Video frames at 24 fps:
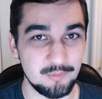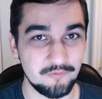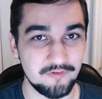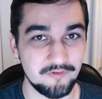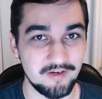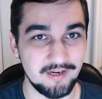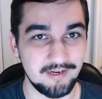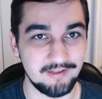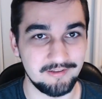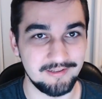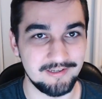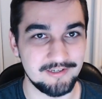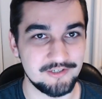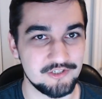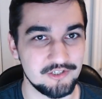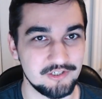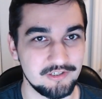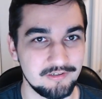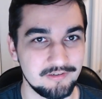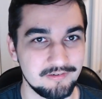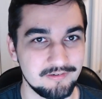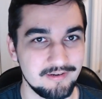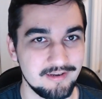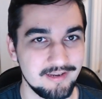
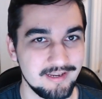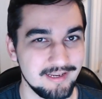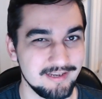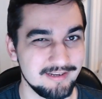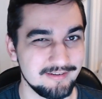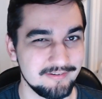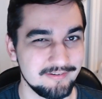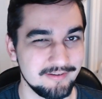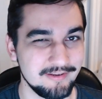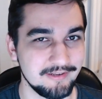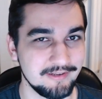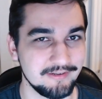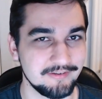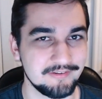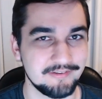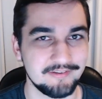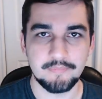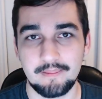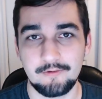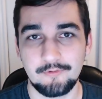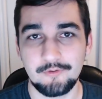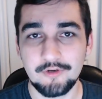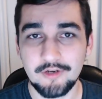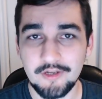Annihilation, hint hint,
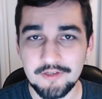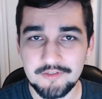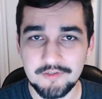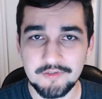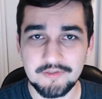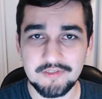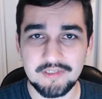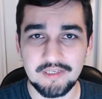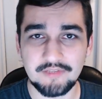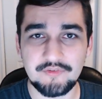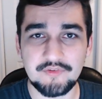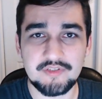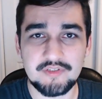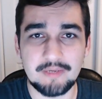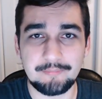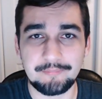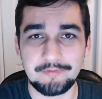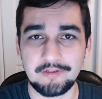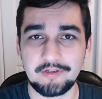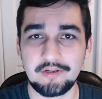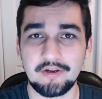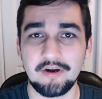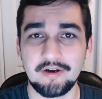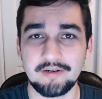you could also set this up
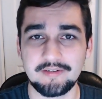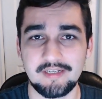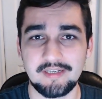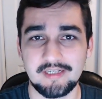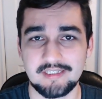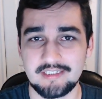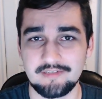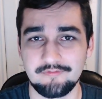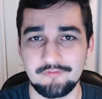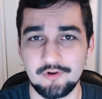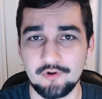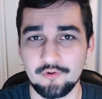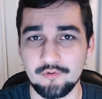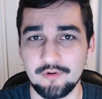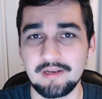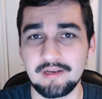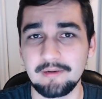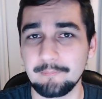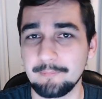in the context of a great